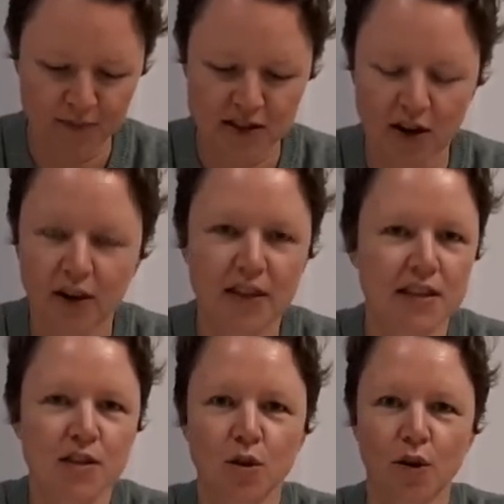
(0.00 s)
So in
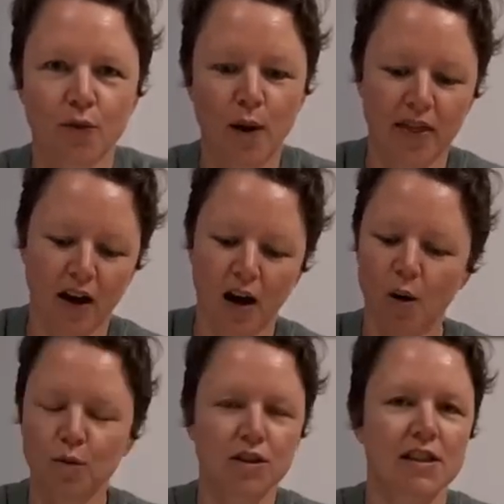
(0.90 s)
this sort of weather, I
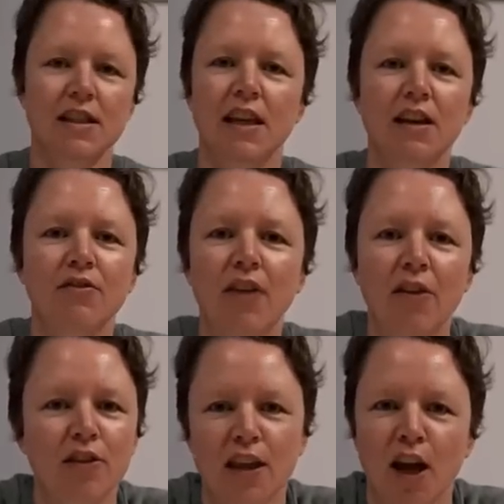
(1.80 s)
will just leave
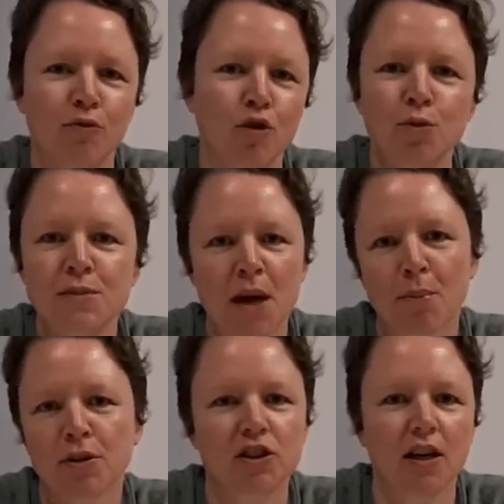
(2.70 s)
everything at room
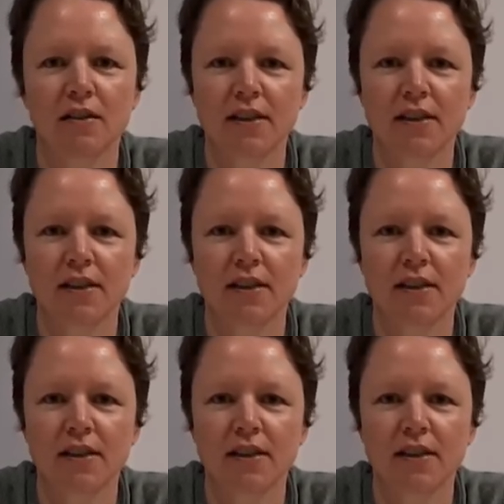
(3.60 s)
temperature.